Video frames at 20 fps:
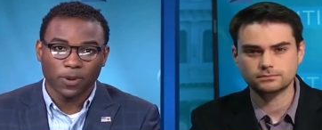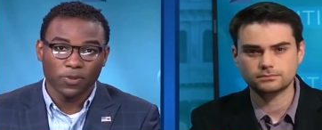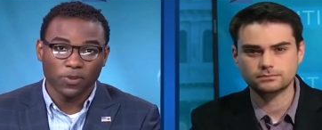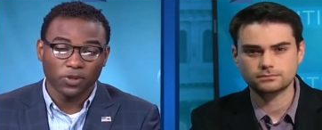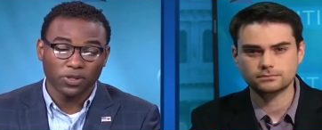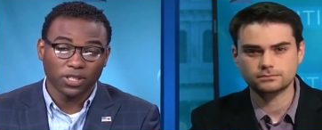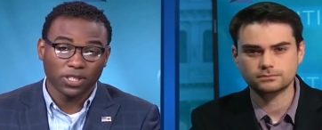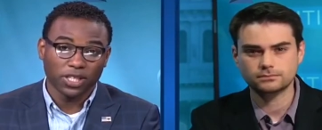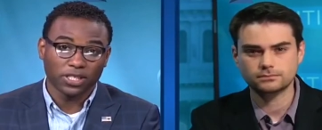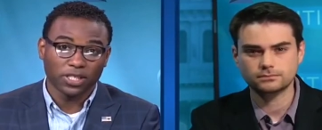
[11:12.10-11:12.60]
Speaker 1: are
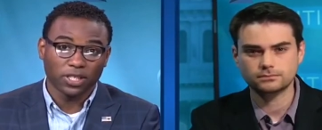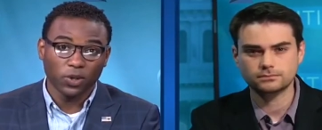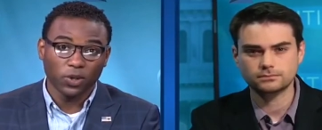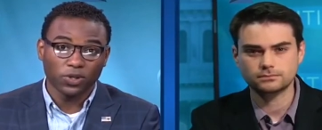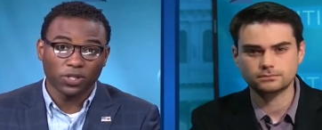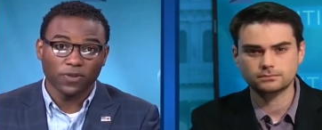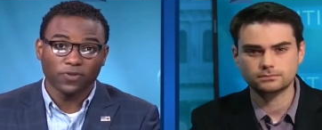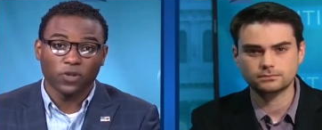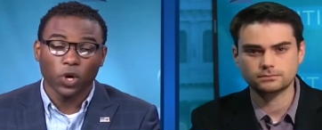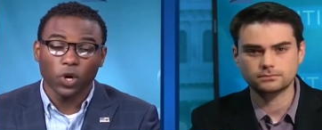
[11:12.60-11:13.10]
mutually
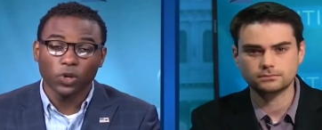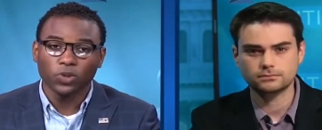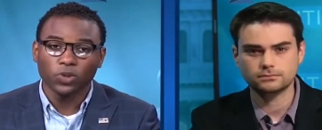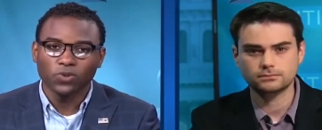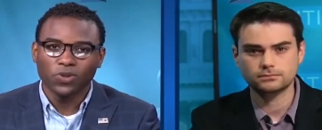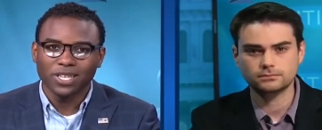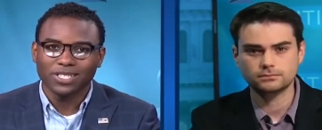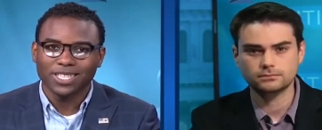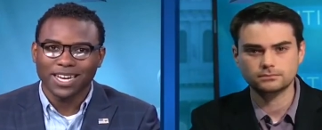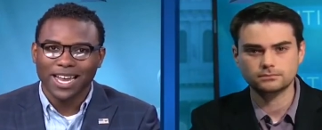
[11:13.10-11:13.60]
exclusive. Those two
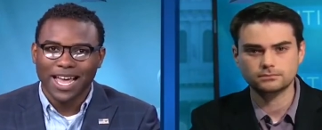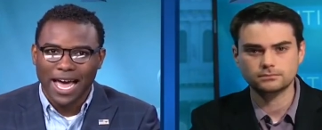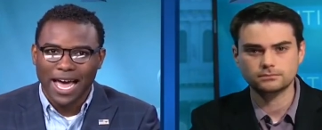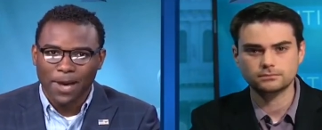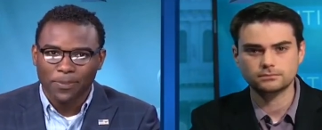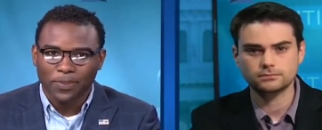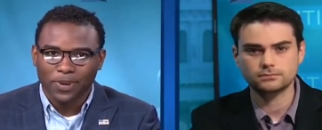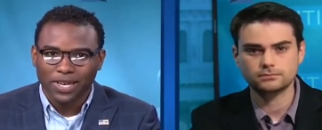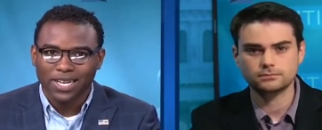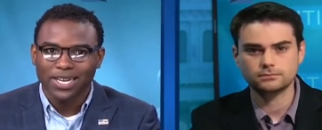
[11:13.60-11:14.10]
things can
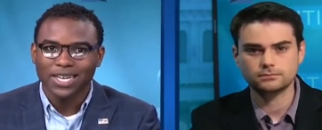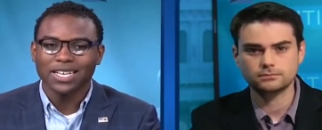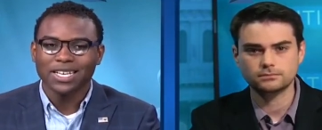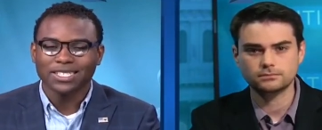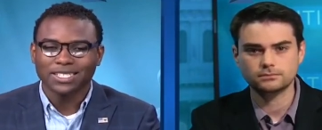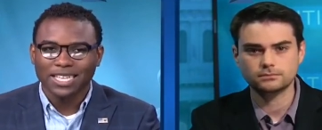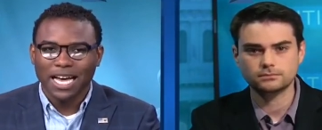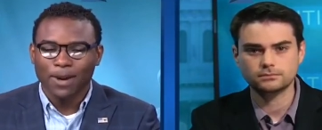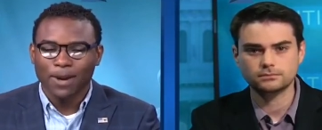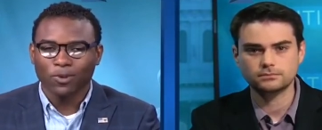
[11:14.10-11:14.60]
happen
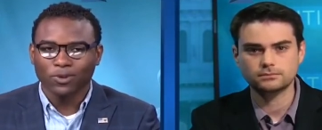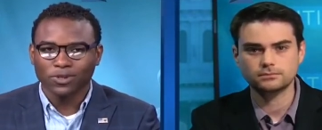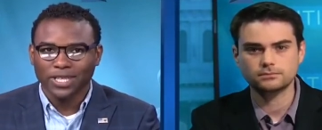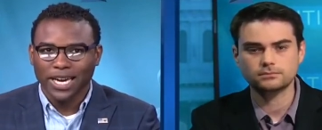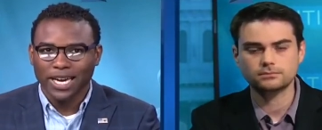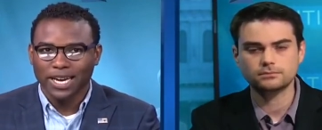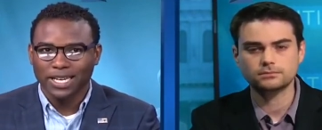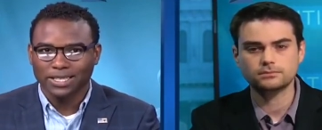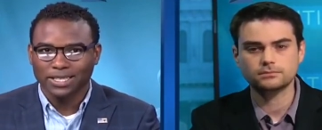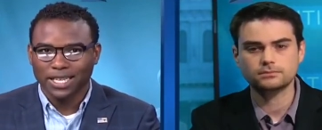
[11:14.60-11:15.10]

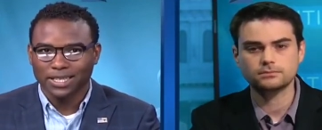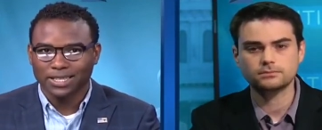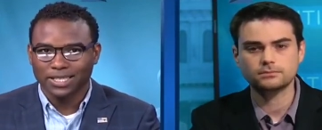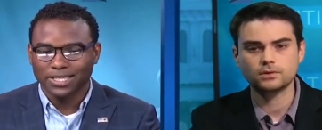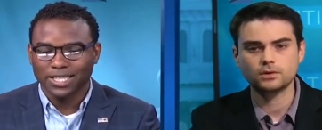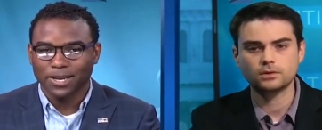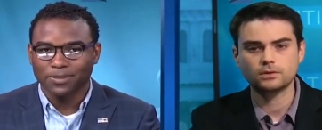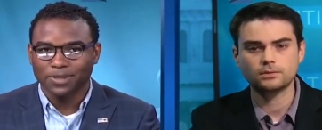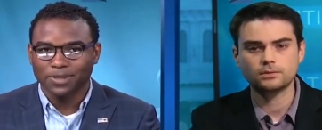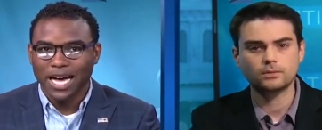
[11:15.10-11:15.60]
simultaneously at the
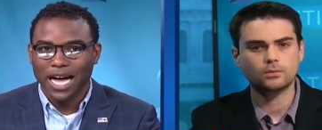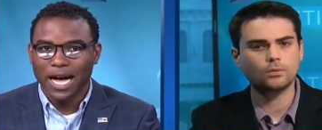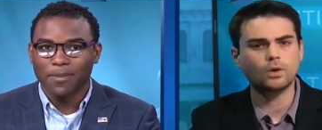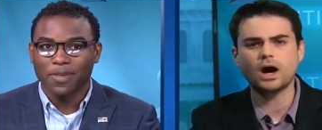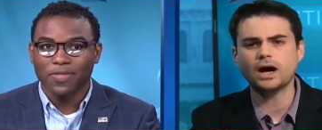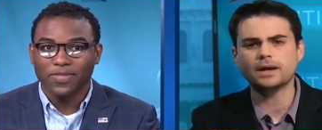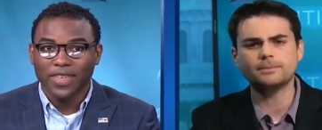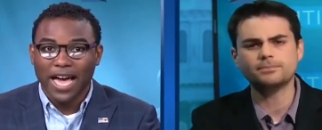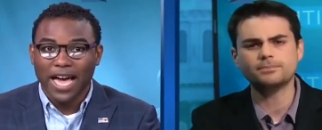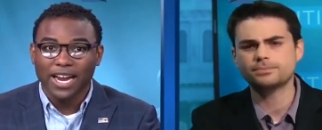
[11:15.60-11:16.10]
same time, Why? and
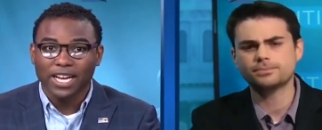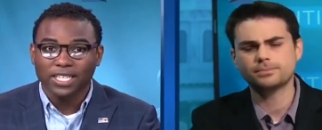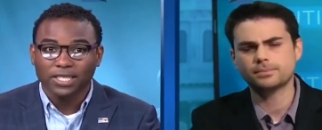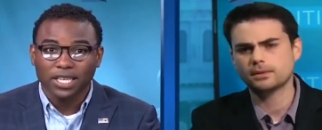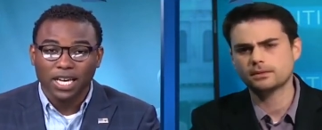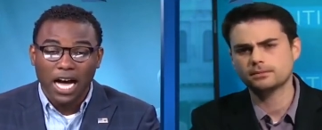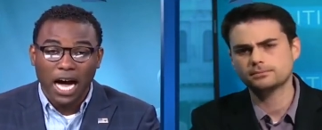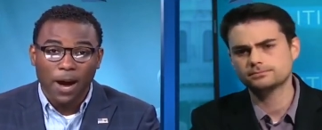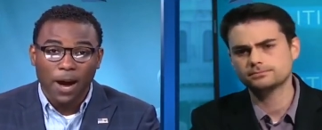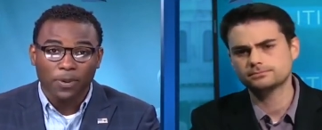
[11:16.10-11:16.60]
that is the
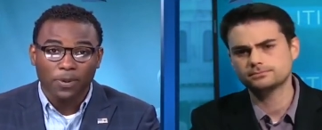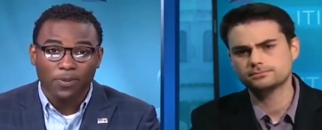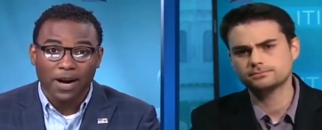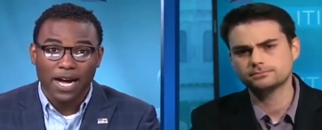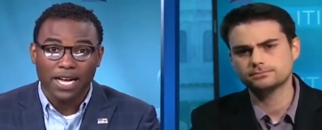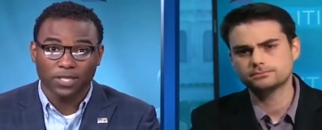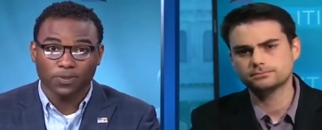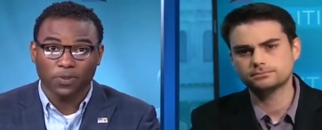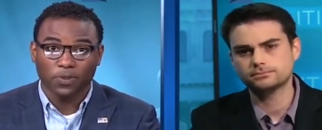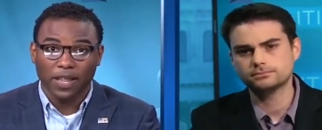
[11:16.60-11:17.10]

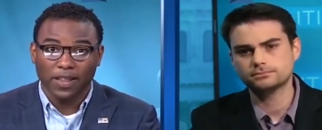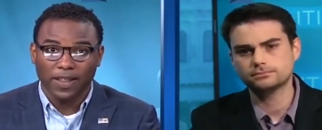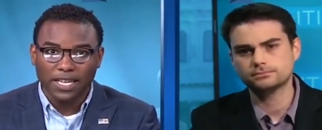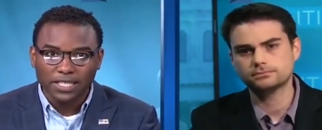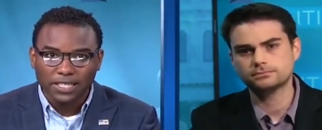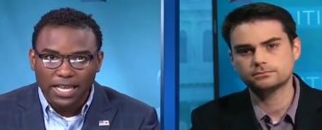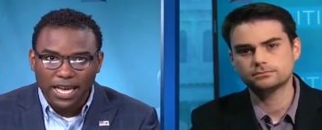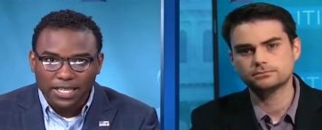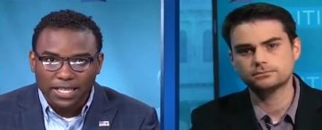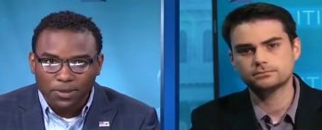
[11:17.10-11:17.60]
compromise. That is,
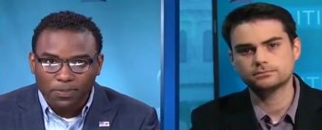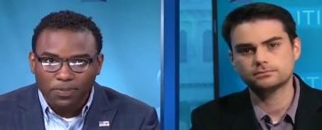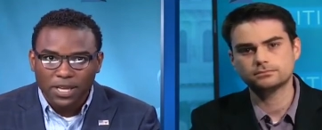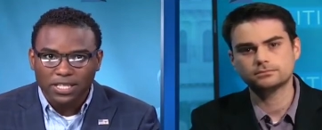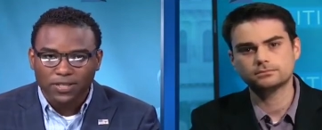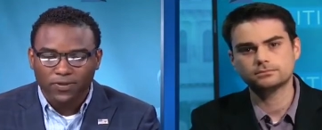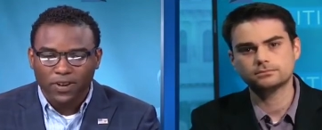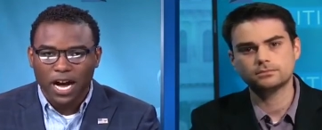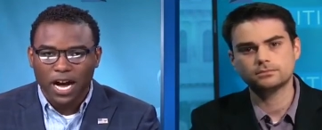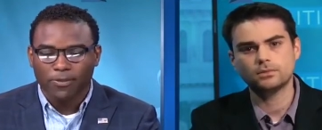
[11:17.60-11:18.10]
that is the place of
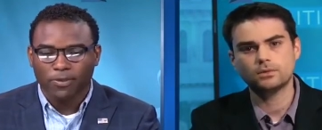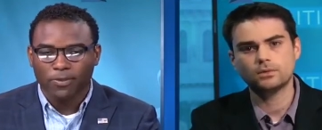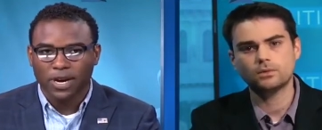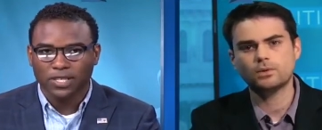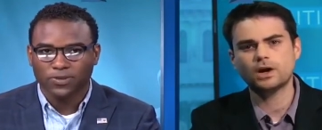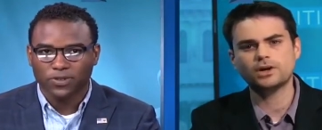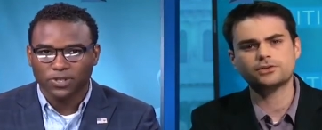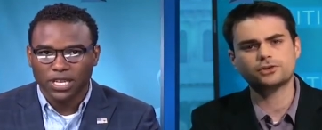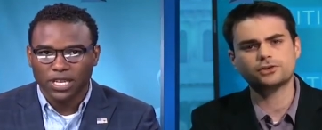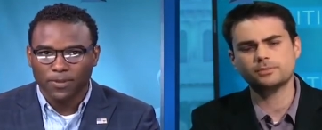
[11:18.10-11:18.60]
compromise Why
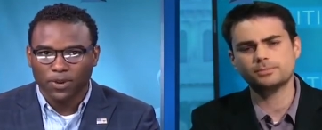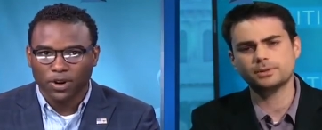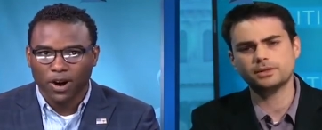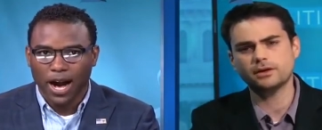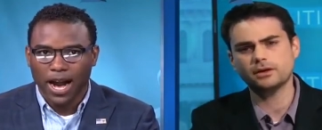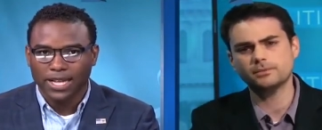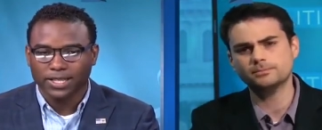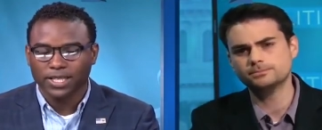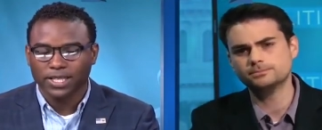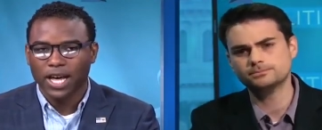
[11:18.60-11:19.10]
for
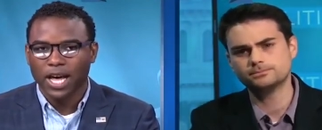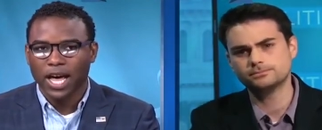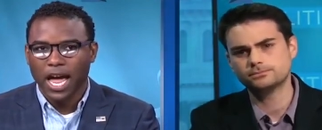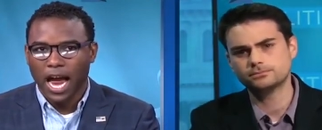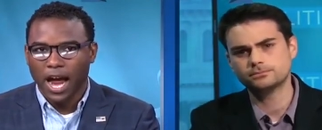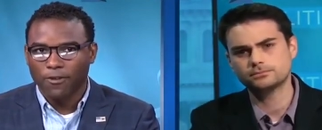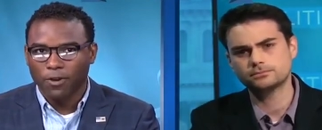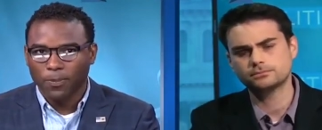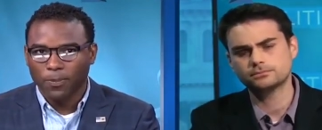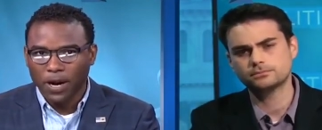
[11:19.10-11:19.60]
Democrats and
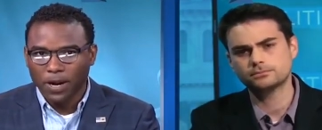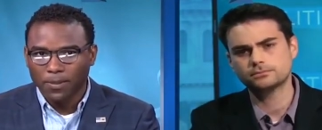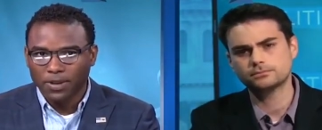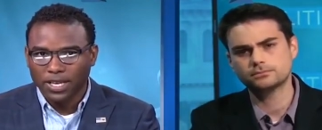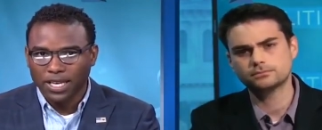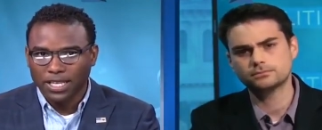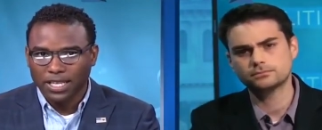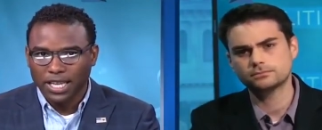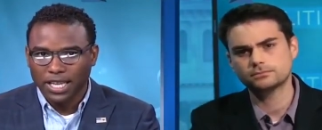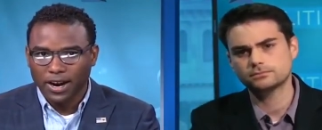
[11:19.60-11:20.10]

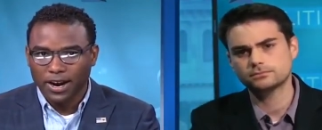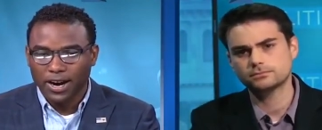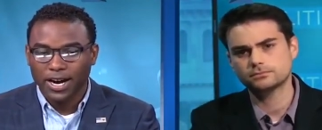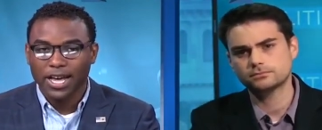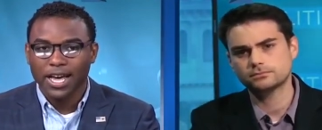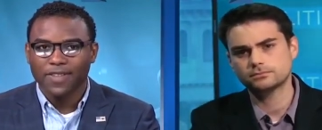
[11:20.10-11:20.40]
Republican, Larry.